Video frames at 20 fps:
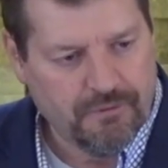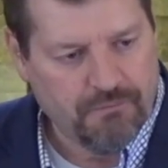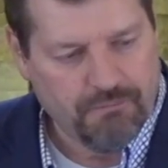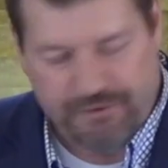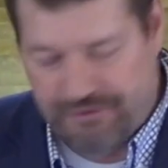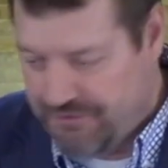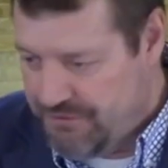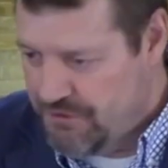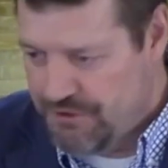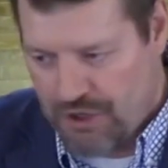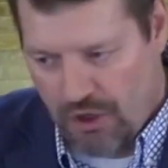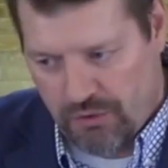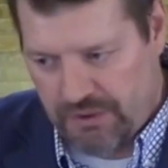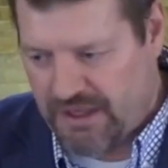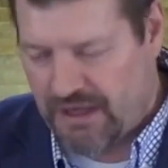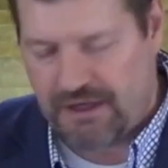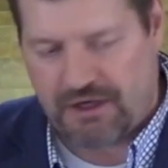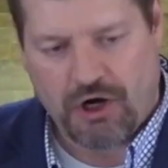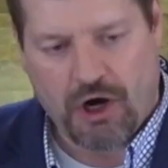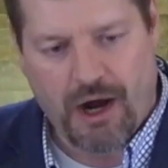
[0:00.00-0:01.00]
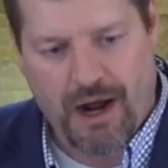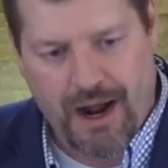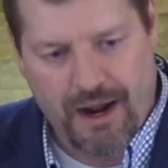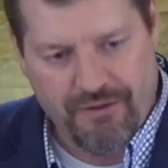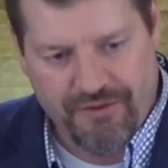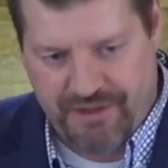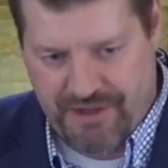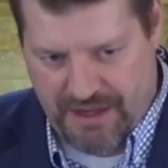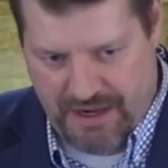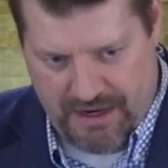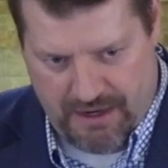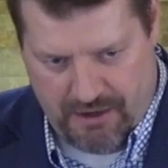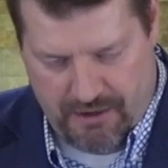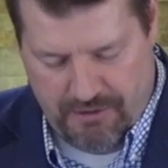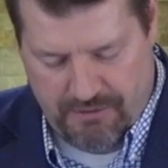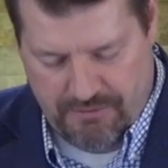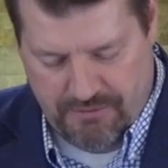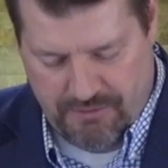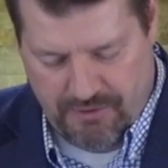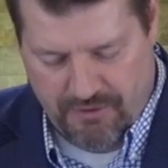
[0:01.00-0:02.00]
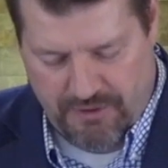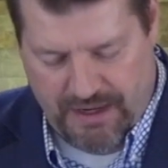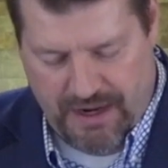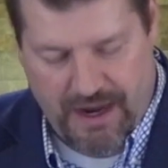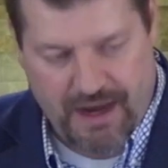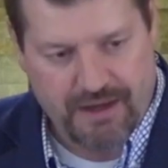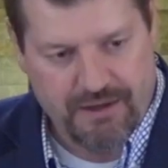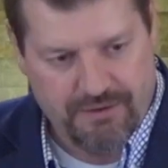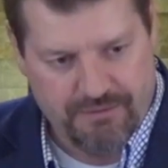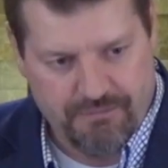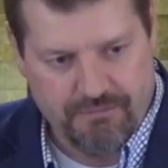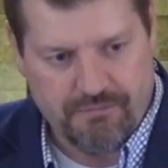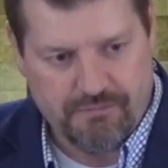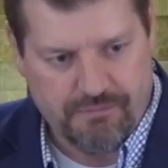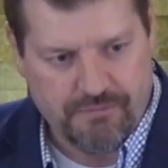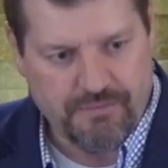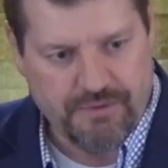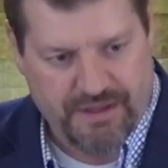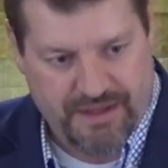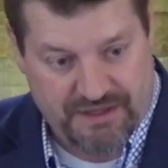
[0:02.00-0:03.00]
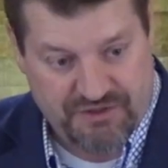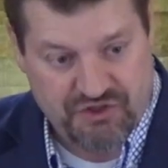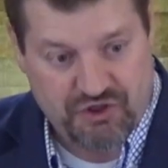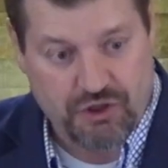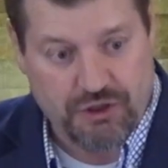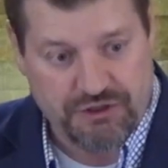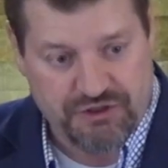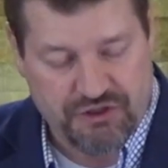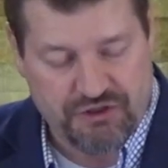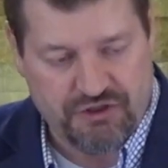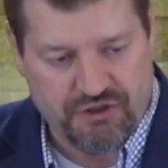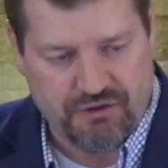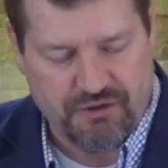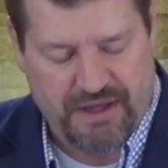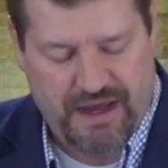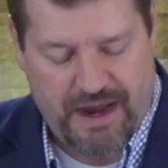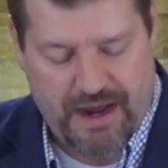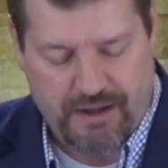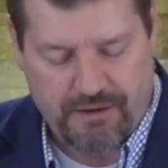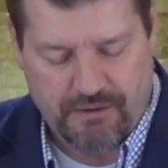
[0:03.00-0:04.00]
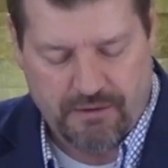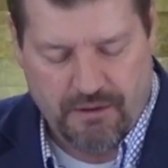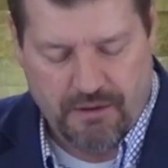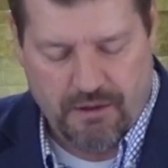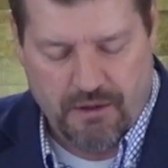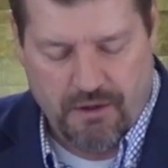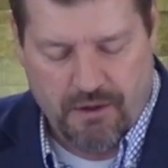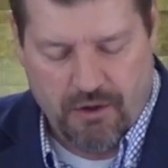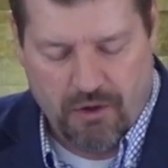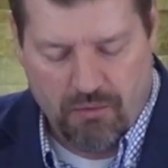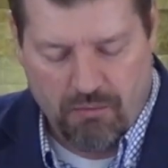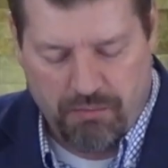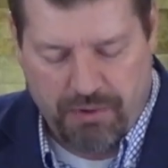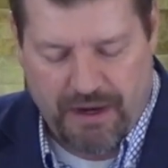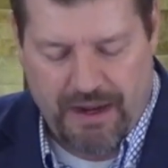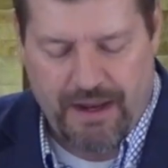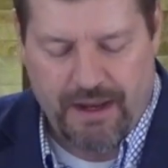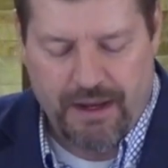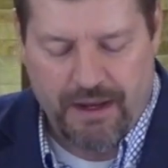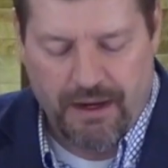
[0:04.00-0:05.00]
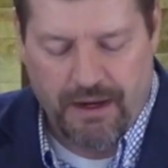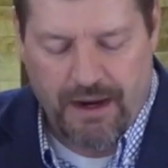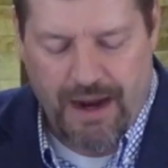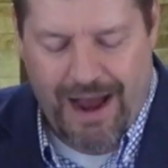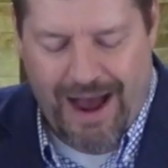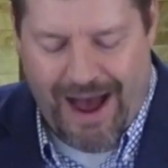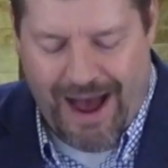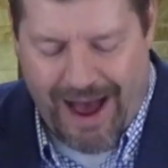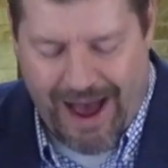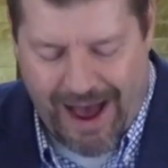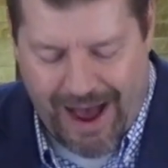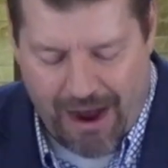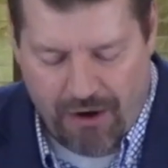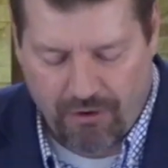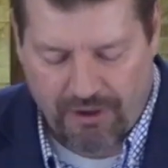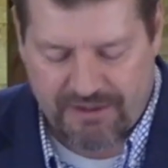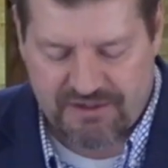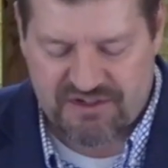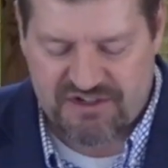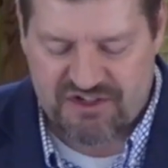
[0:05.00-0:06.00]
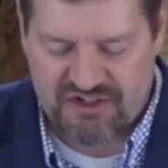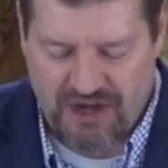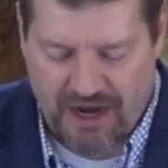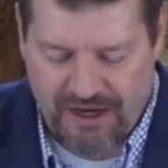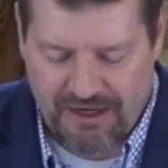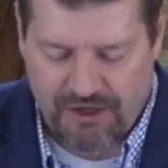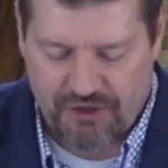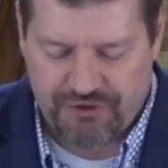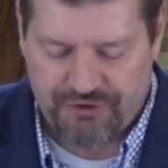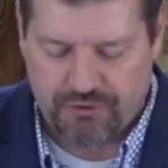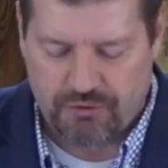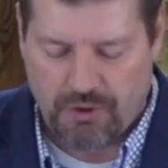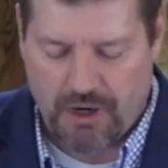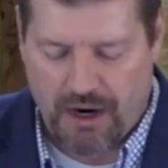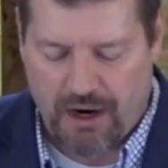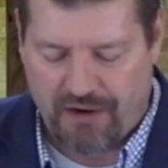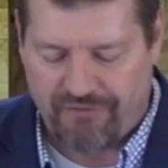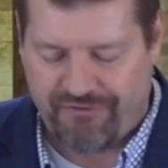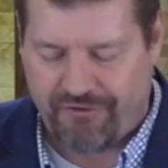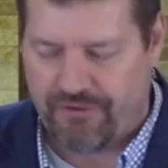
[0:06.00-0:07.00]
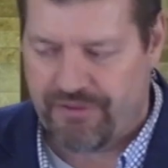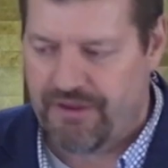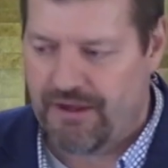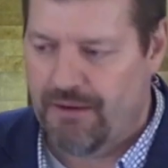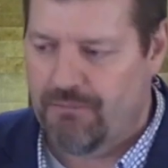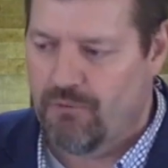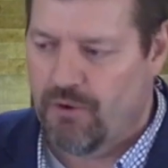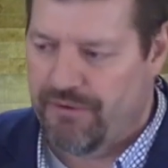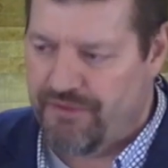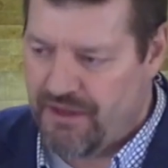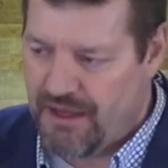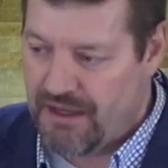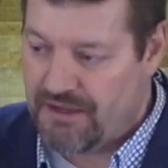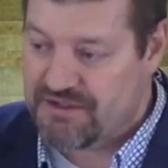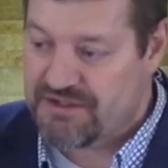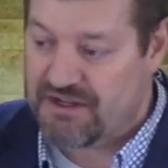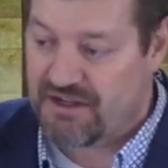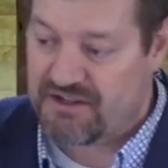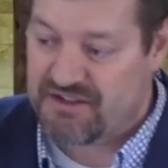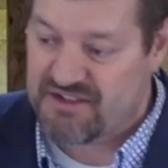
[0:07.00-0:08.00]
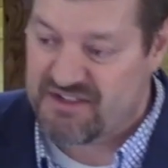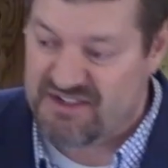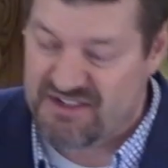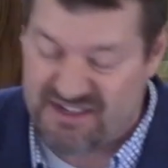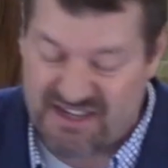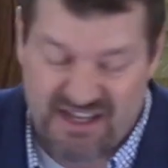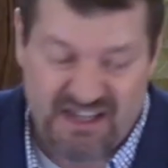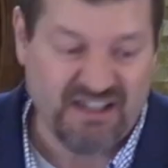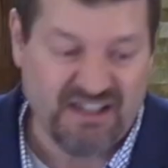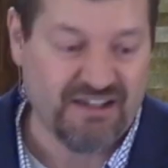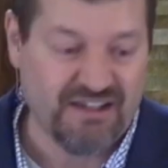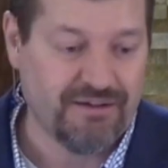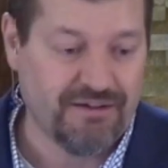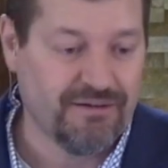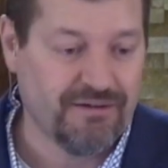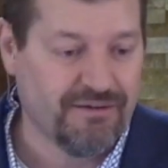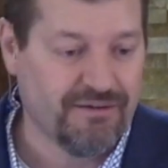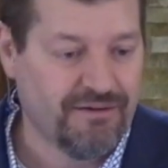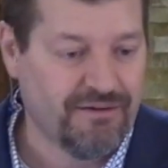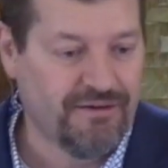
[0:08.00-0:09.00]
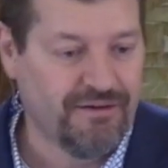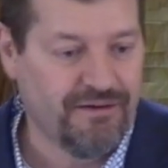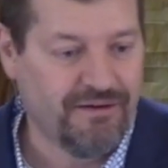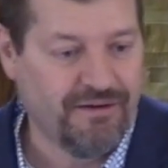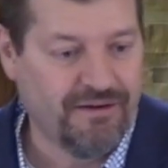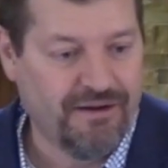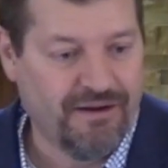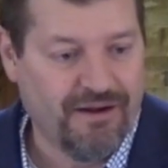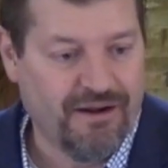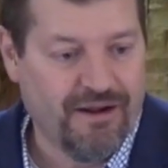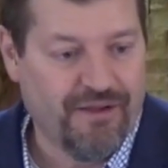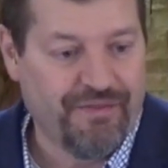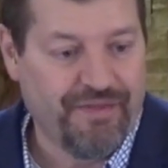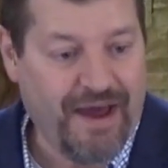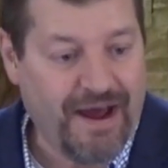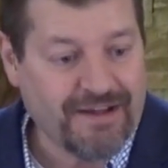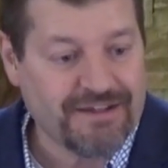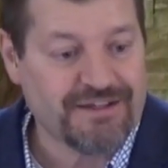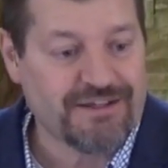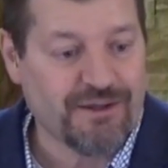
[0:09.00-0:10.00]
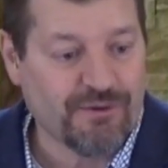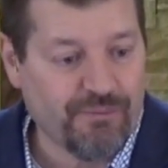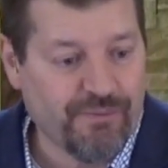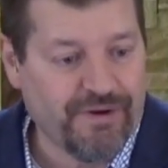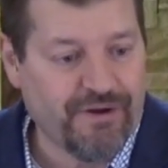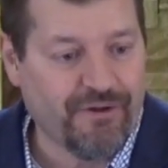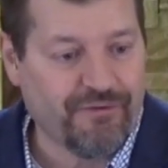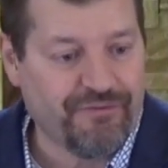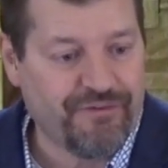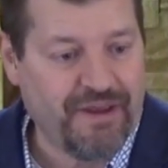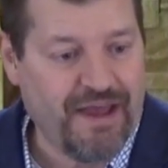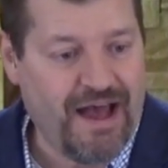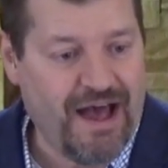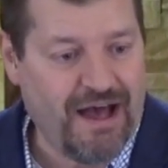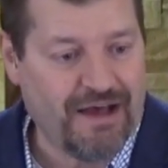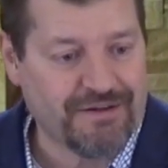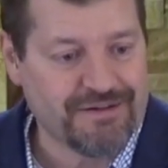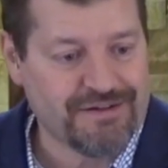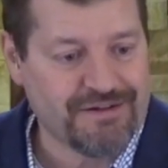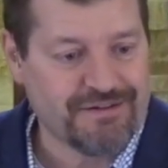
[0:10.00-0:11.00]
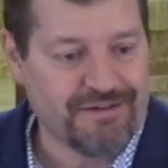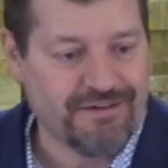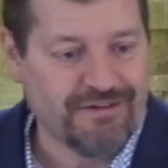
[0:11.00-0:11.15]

But don't get caught there, okay? That's good to do that. But how excited you are for them when they succeed. Amen. That's the real test.